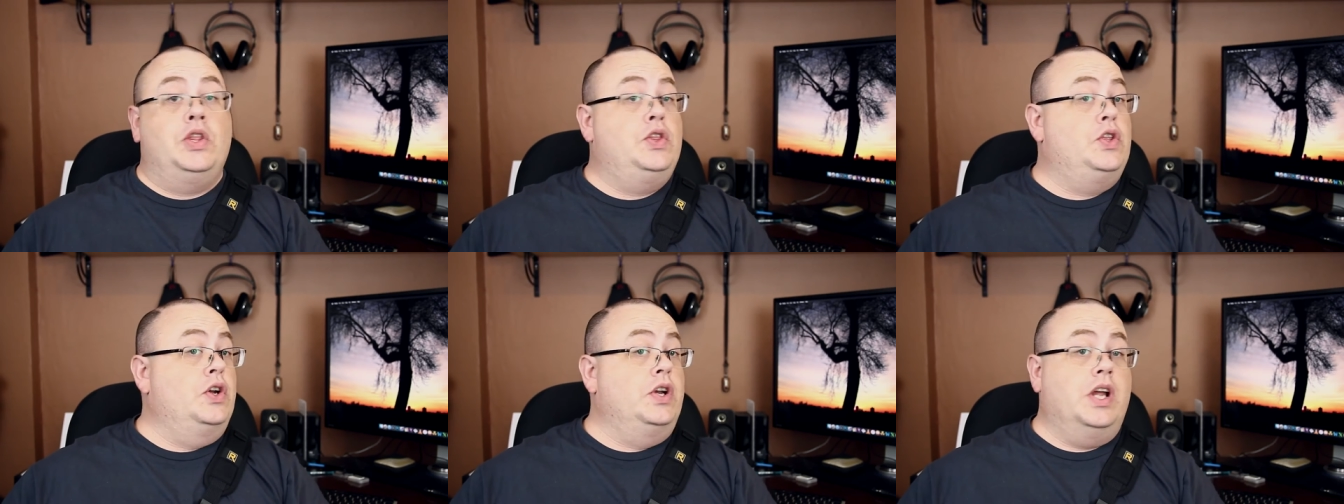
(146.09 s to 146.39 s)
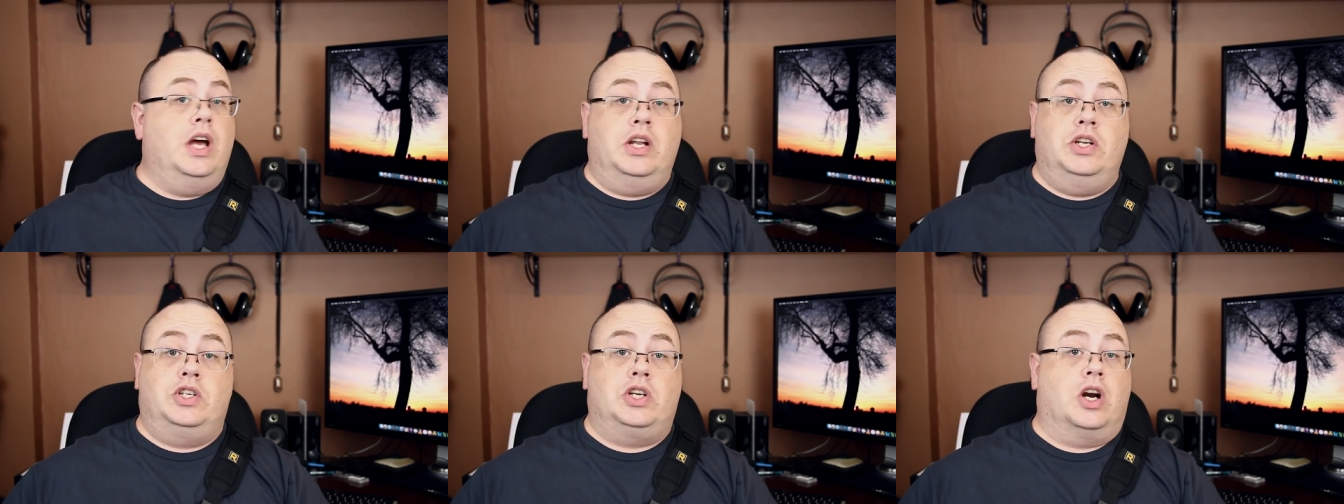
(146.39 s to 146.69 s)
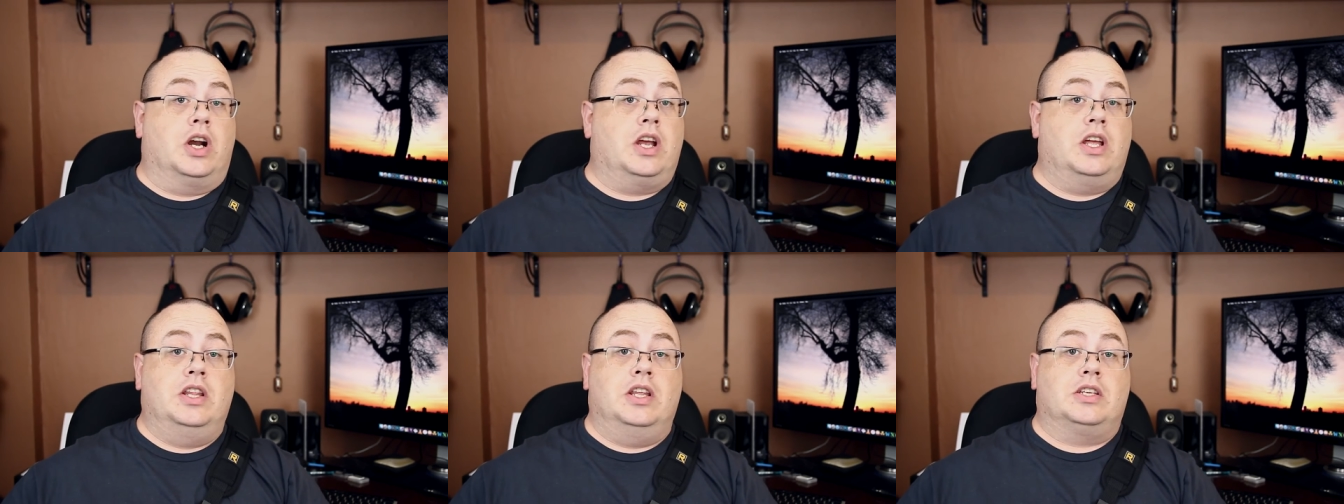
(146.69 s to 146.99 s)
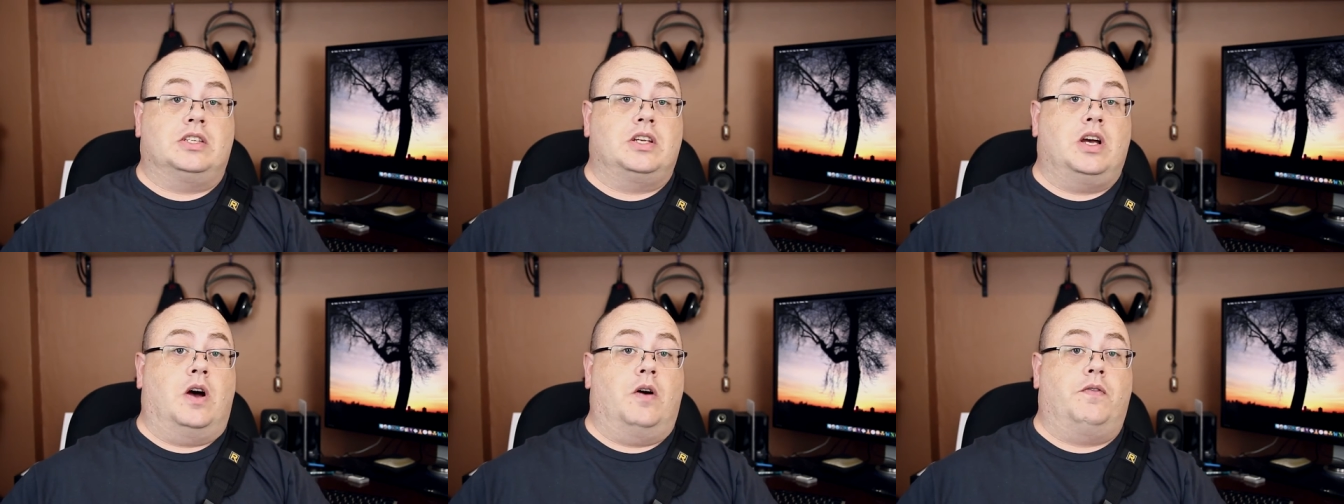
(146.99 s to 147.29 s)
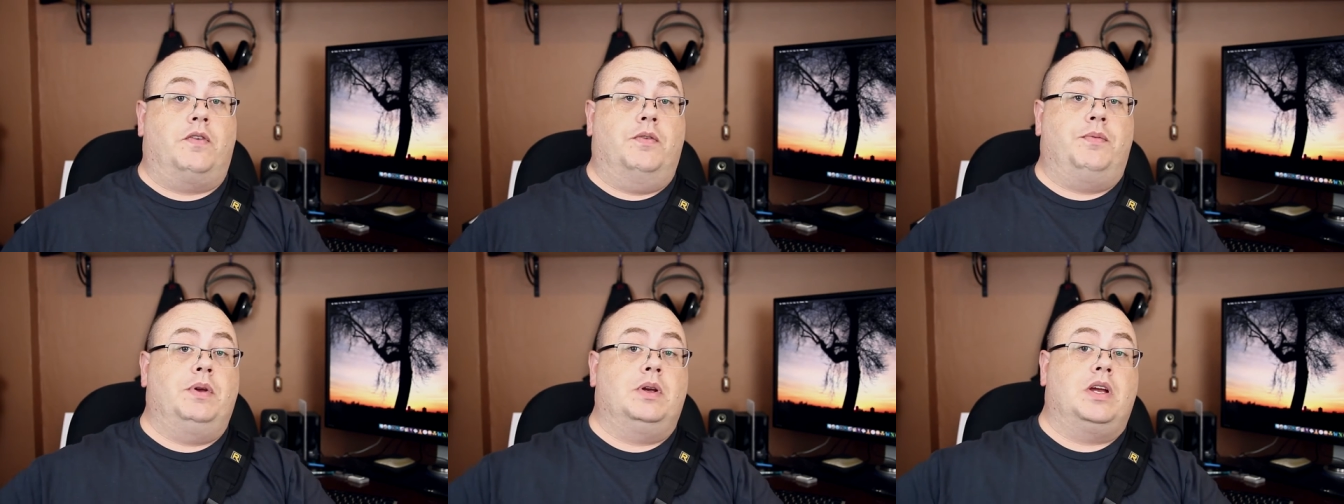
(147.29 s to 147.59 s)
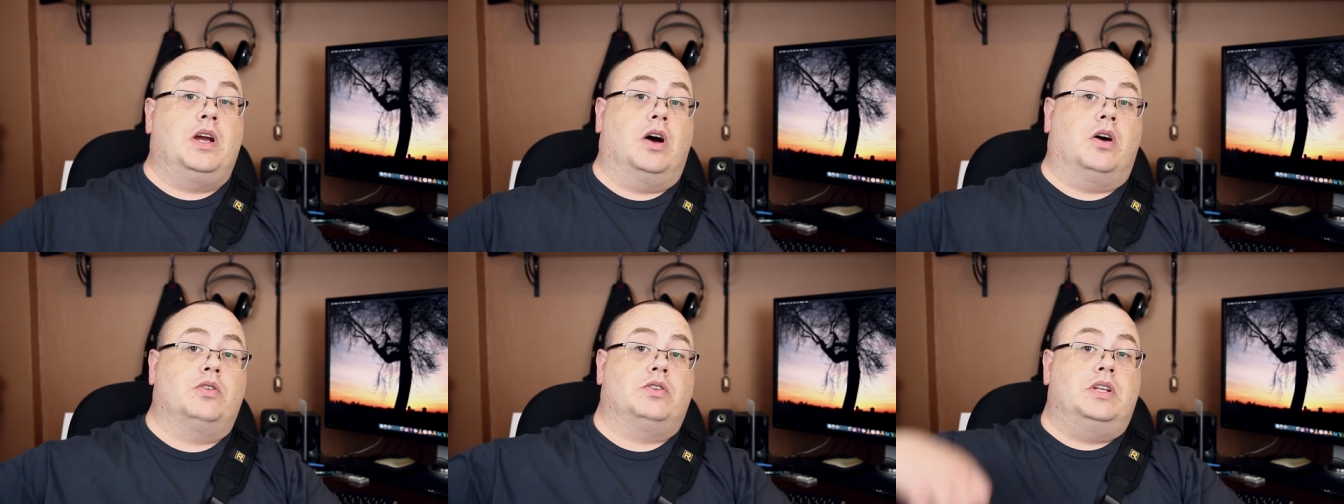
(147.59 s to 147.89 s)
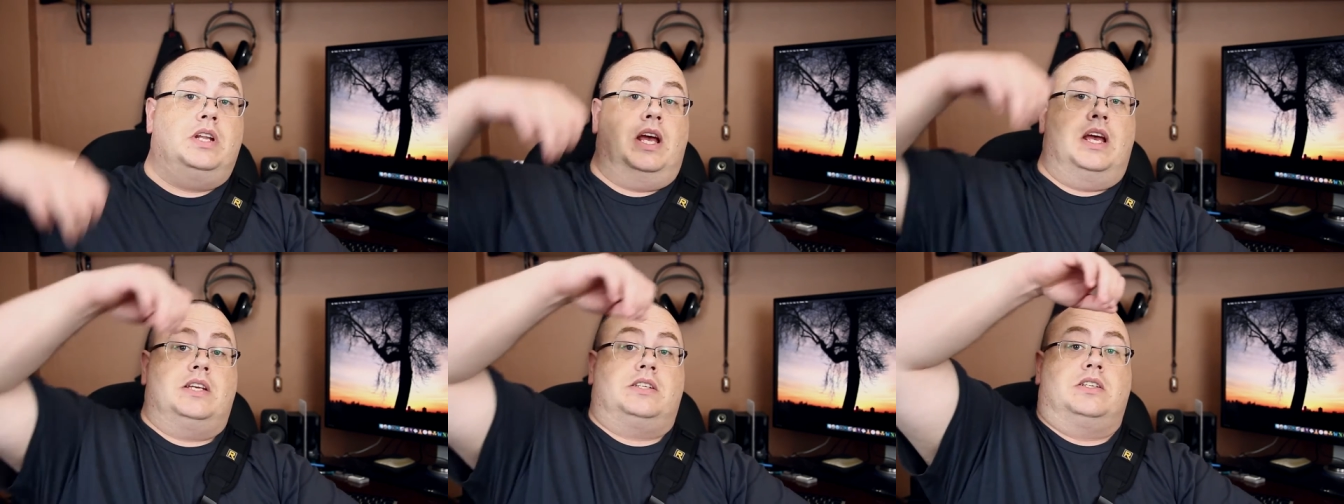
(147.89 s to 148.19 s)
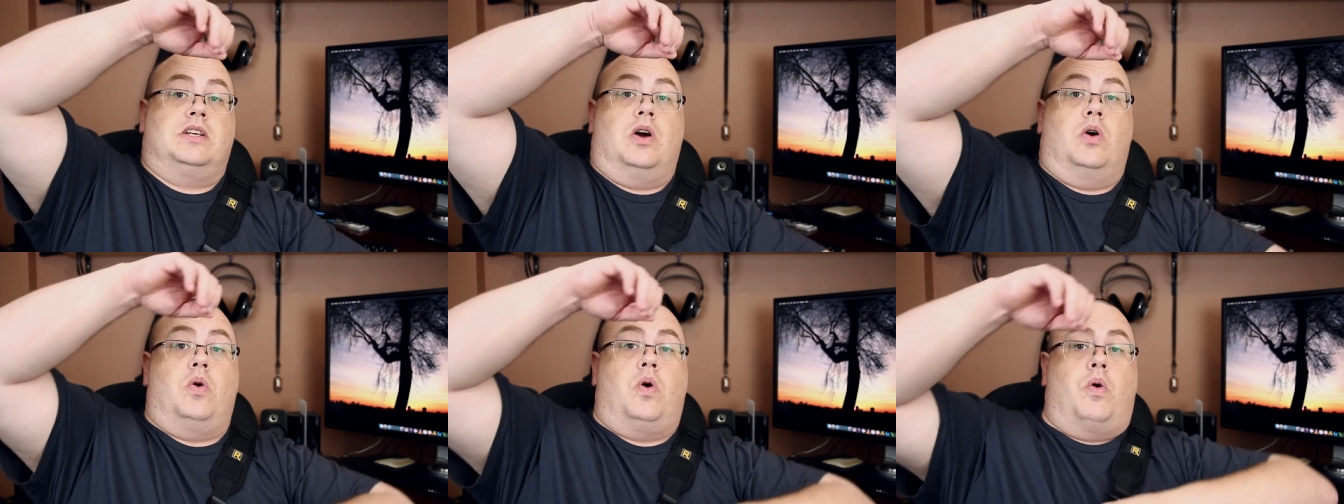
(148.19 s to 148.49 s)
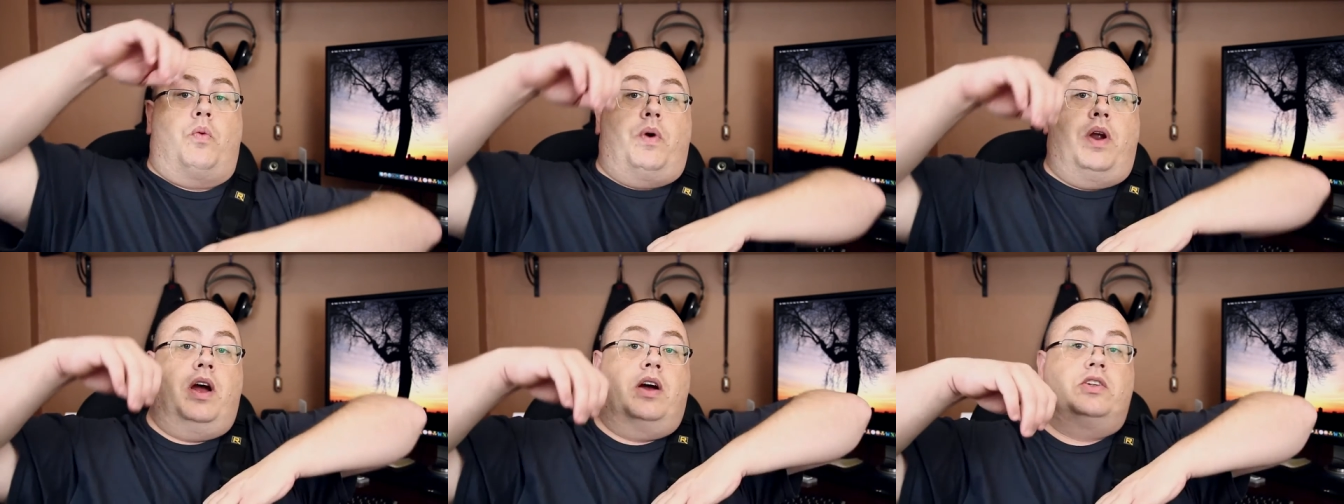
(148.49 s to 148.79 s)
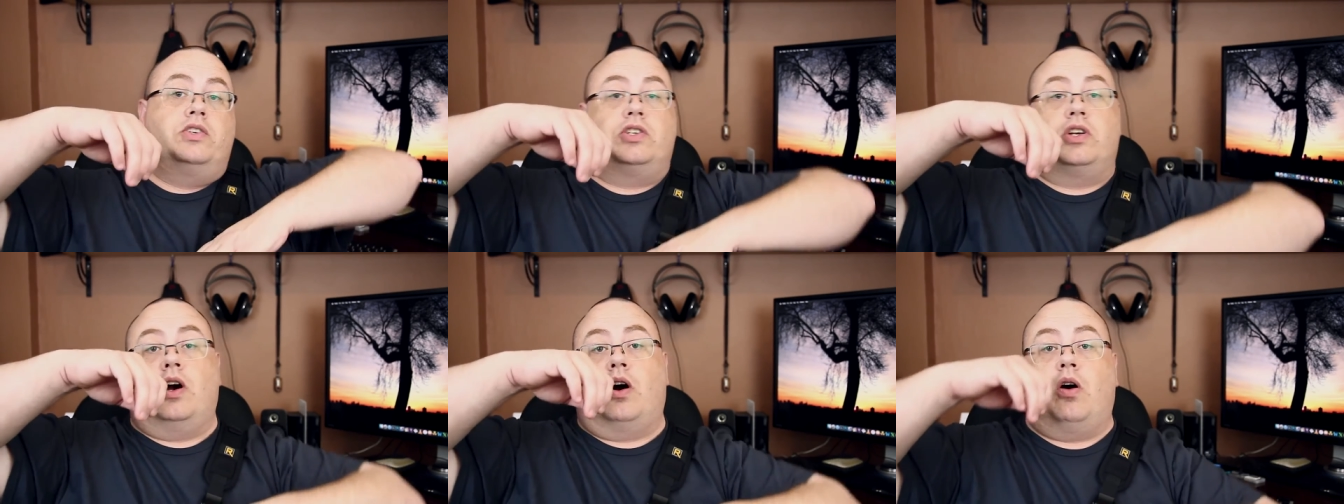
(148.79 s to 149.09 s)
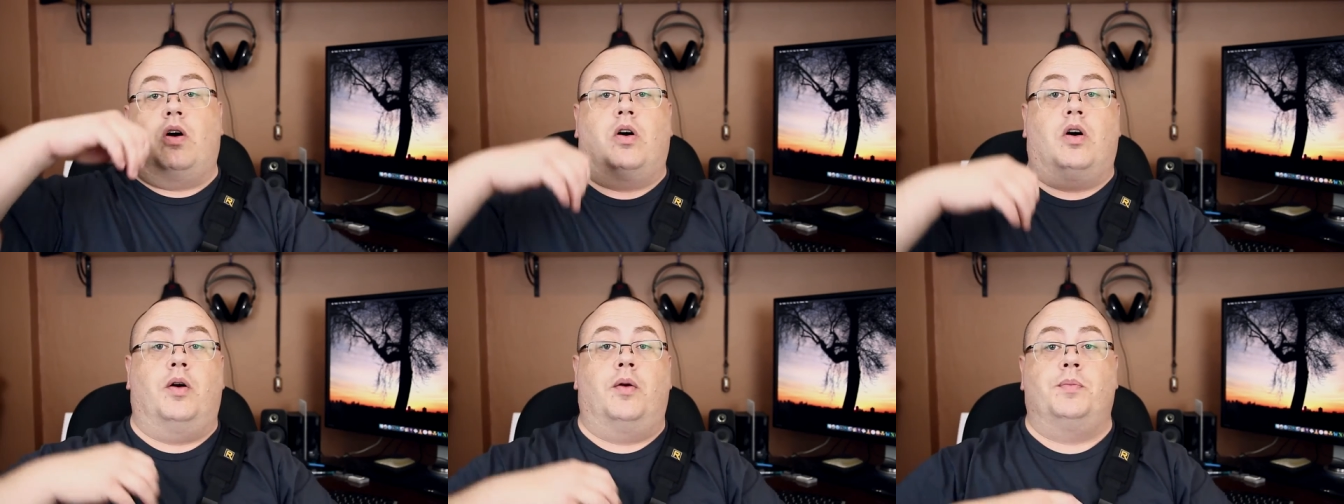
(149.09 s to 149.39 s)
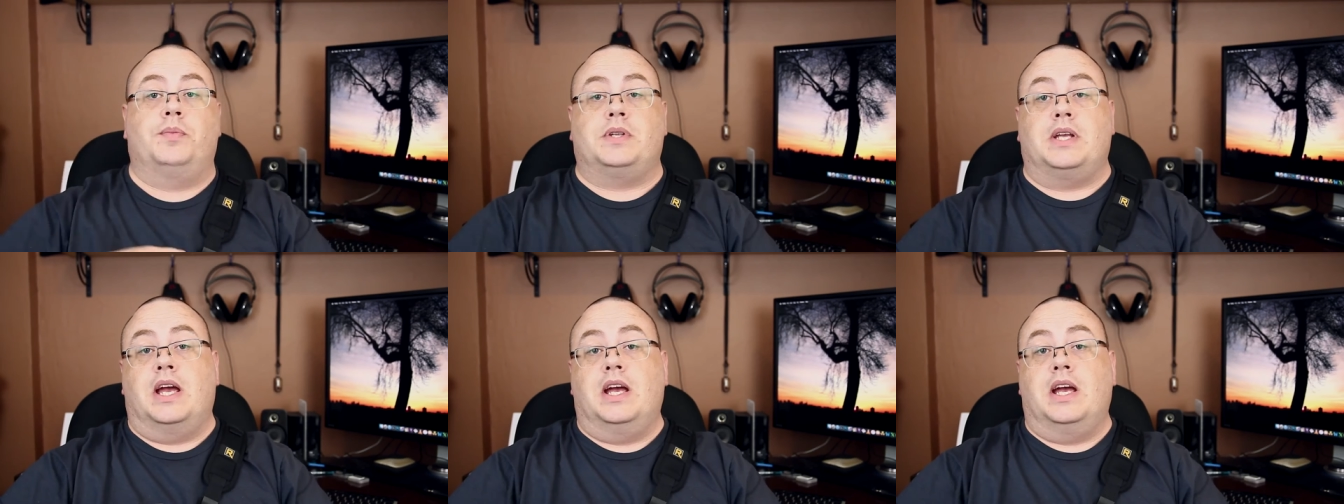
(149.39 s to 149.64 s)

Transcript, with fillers: they're not jerking this off of you, because it has to go around your arms